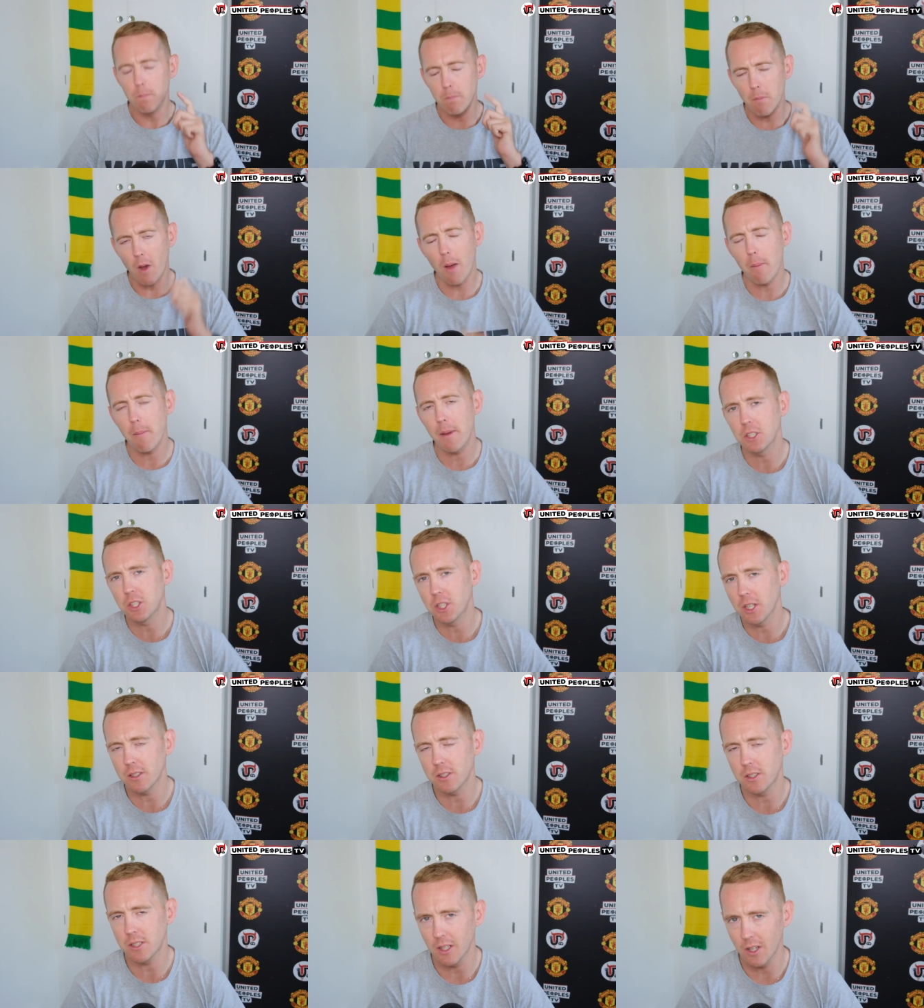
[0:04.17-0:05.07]
my
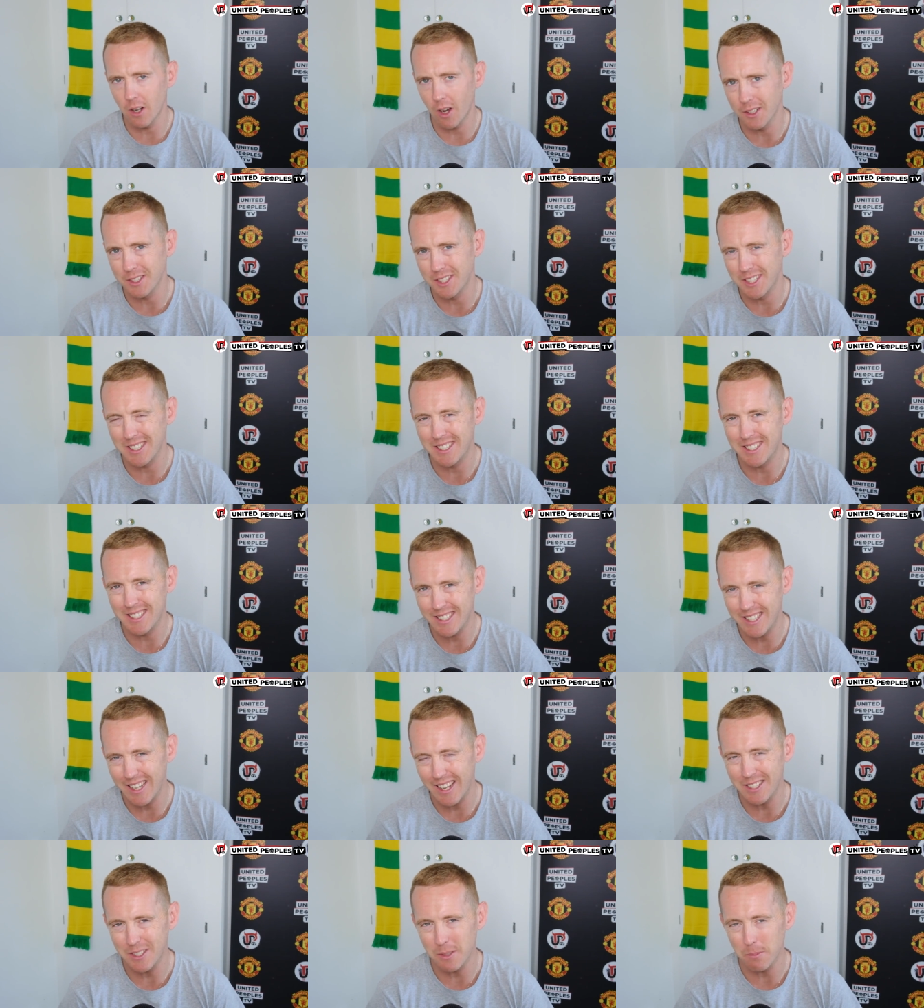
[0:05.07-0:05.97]
Manchester United
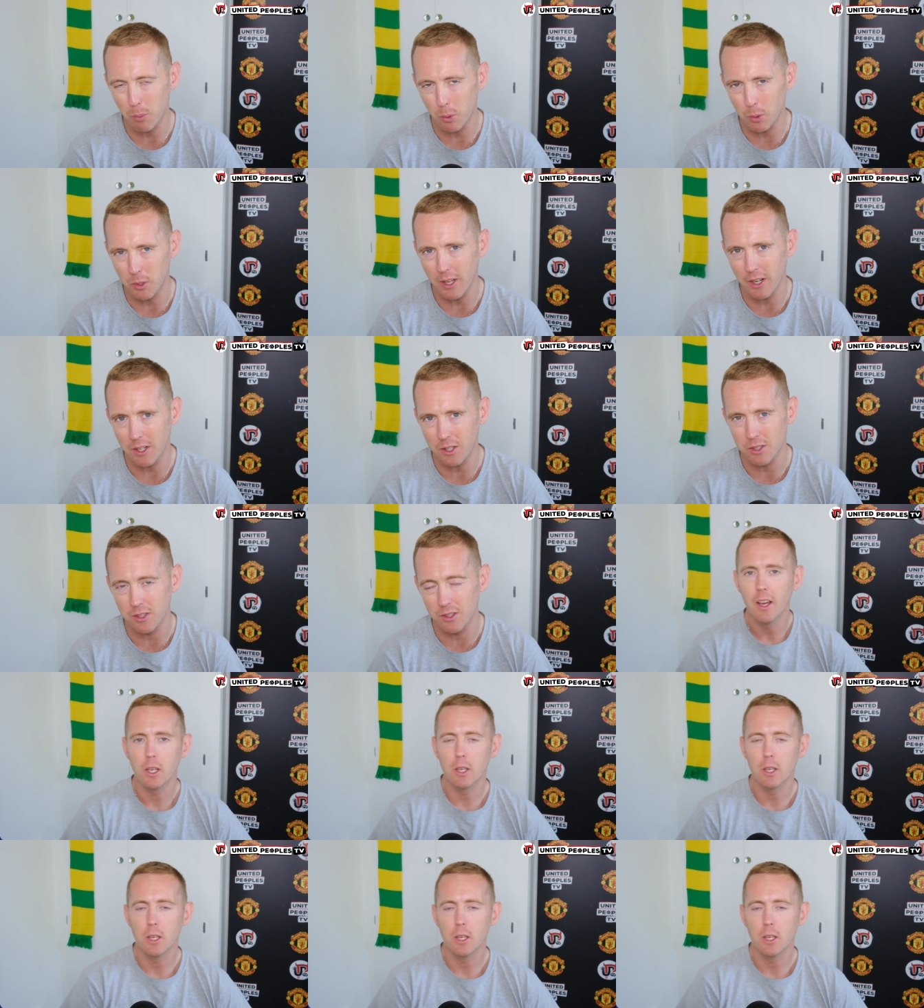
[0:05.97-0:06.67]
season predictions.